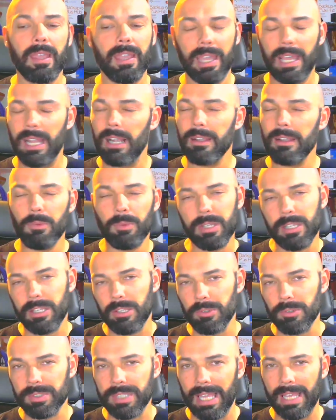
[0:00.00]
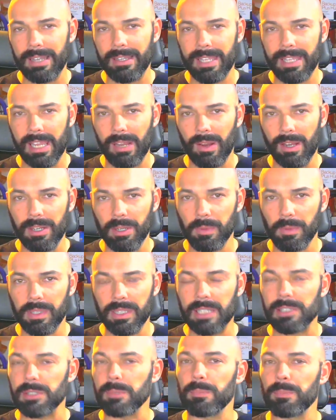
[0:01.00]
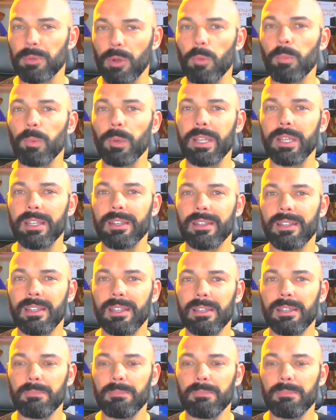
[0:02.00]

And I don't want to use that here. I don't think that's appropriate,